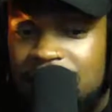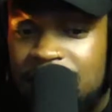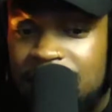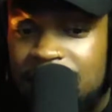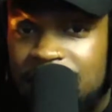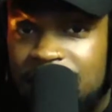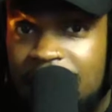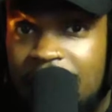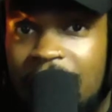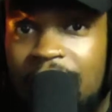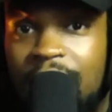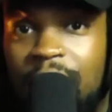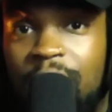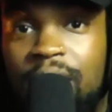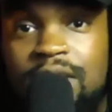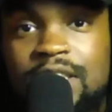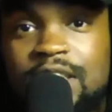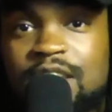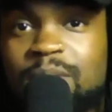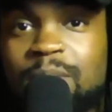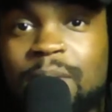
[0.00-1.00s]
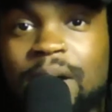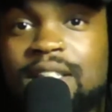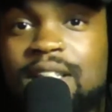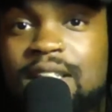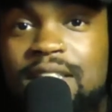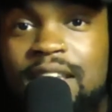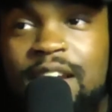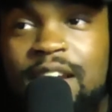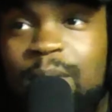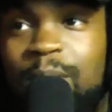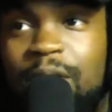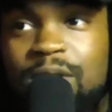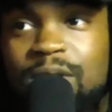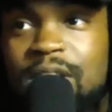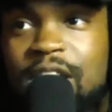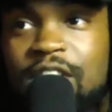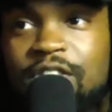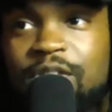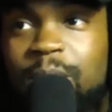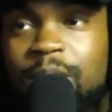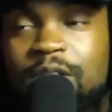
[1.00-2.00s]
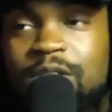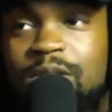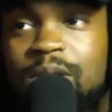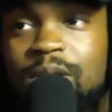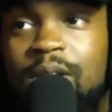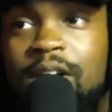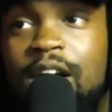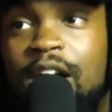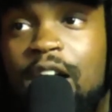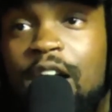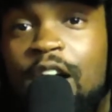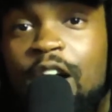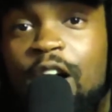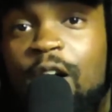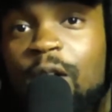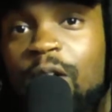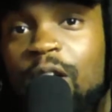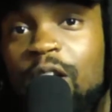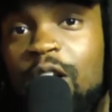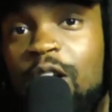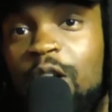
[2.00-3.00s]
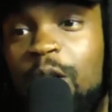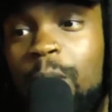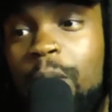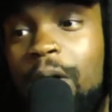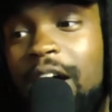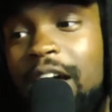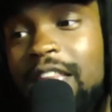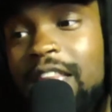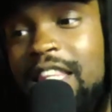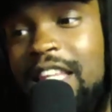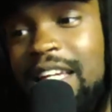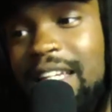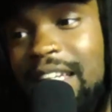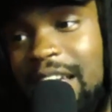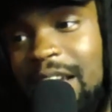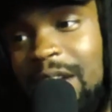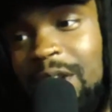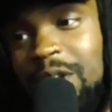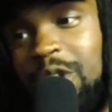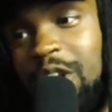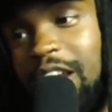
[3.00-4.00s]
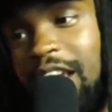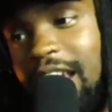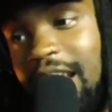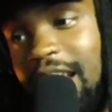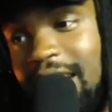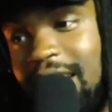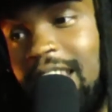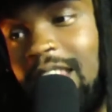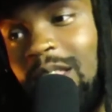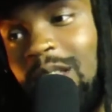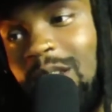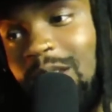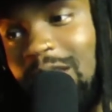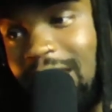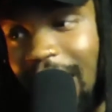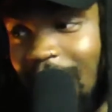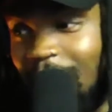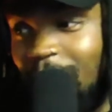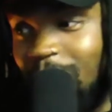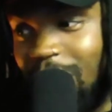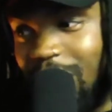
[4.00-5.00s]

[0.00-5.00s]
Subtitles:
I know this doesn't make sense to anybody who's not from Arizona, but the EG isn't the sandwich.